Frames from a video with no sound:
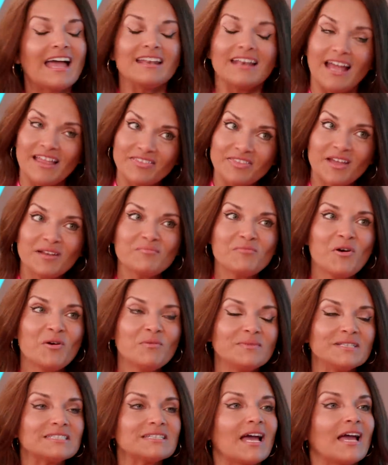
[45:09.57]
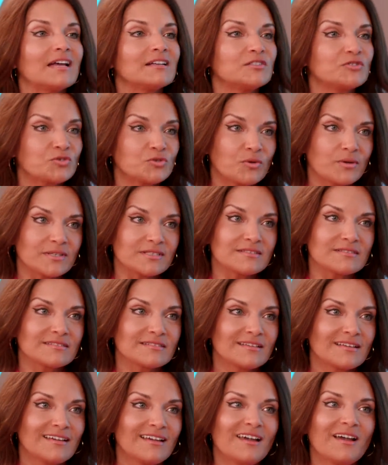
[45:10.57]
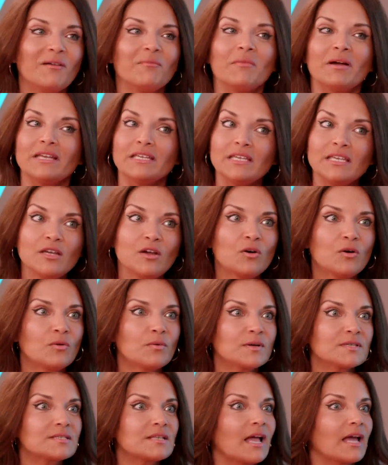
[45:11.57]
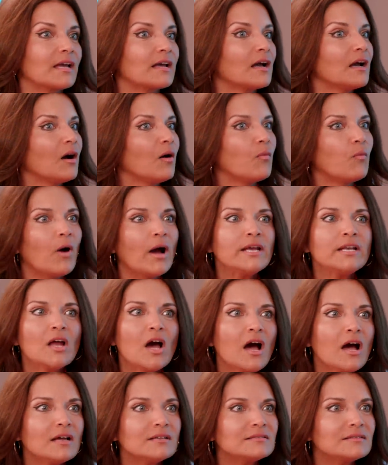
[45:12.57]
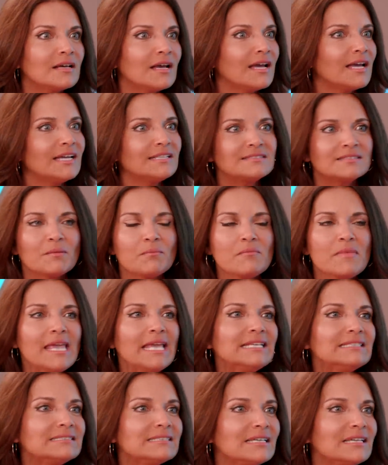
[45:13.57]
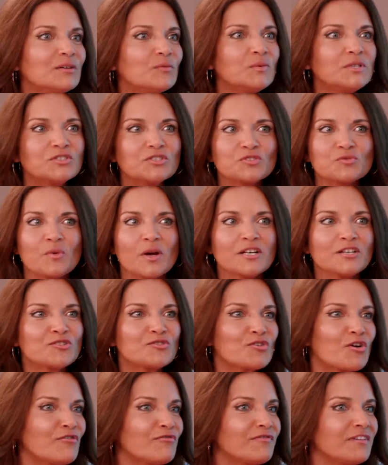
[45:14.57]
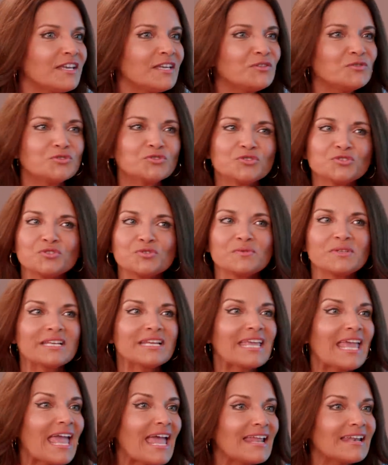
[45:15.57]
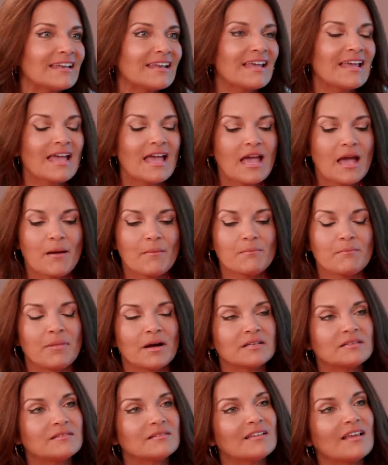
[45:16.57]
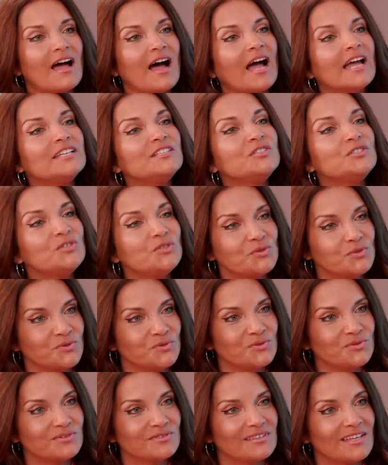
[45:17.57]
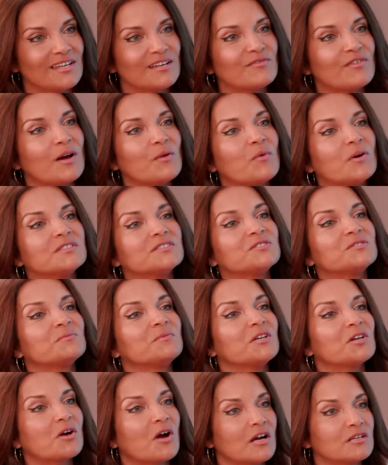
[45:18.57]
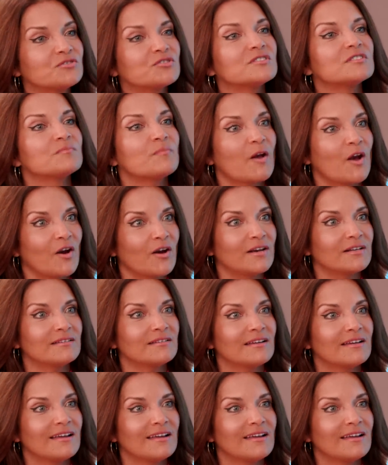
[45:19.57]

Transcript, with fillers: And at that moment, I had a choice. My ego was like, why not? It's amazing. We just won a trophy. You should do it again. But I knew that if I wanted to be a conscious parent,